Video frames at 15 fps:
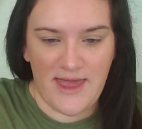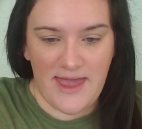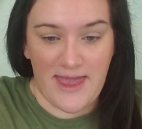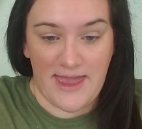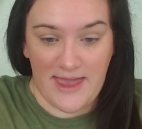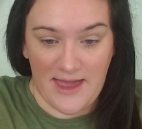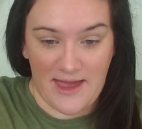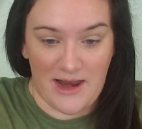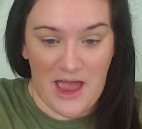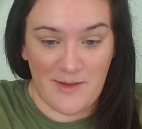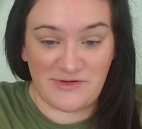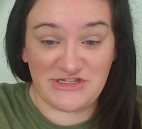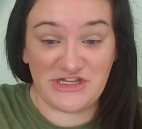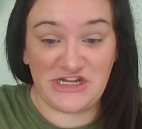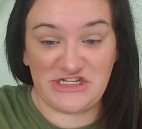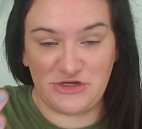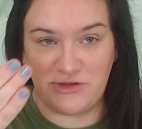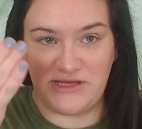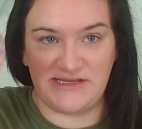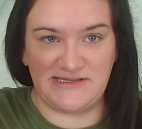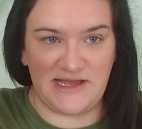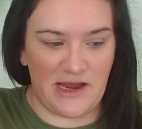and I'm just going to do
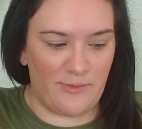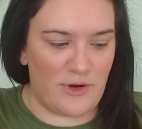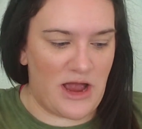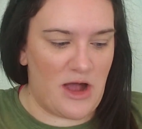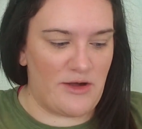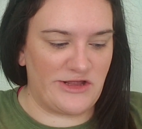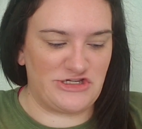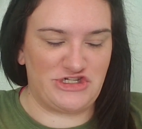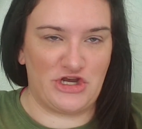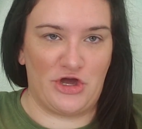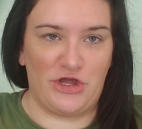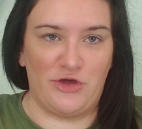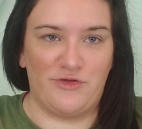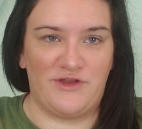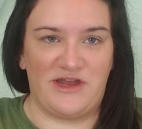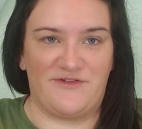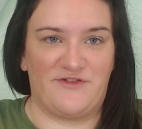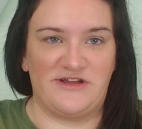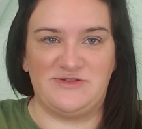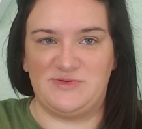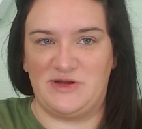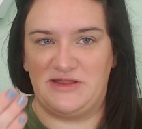this eyebrow and show you the
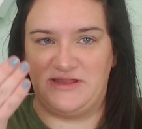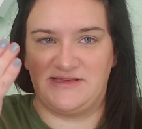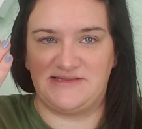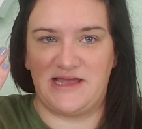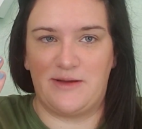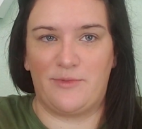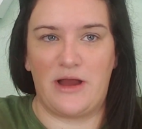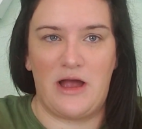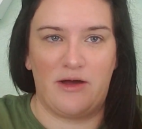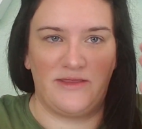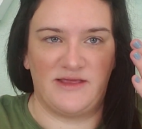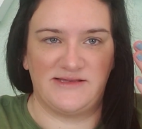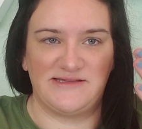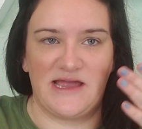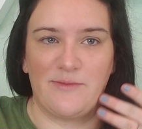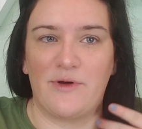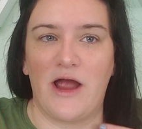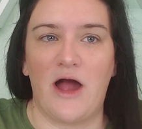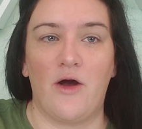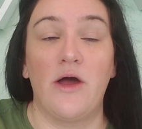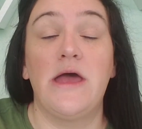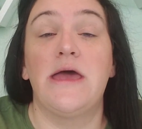difference between this eyebrow and this
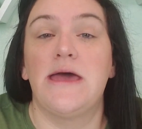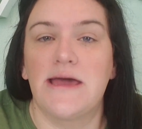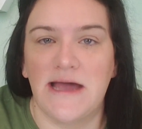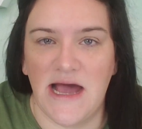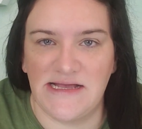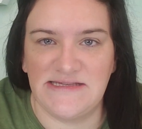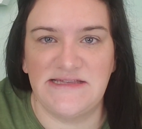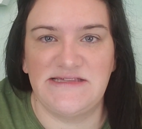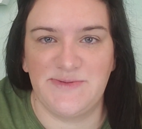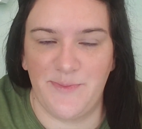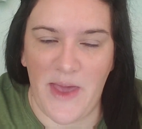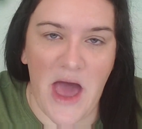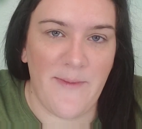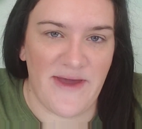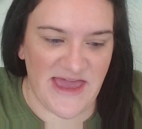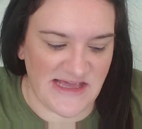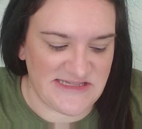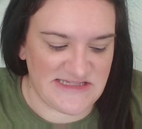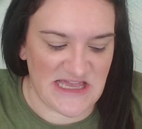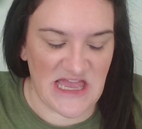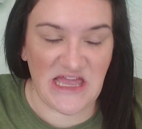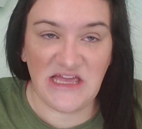eyebrow because it's
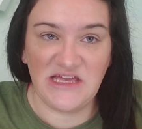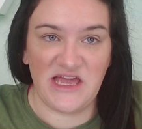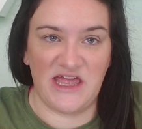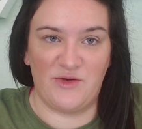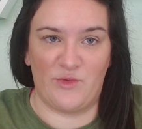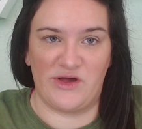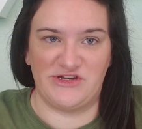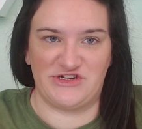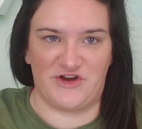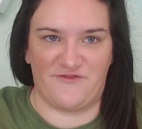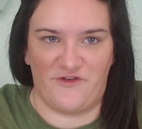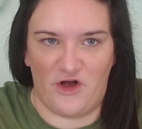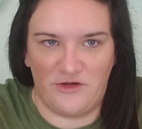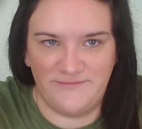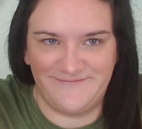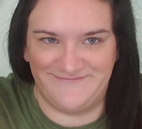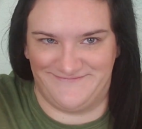amazing and wonderful.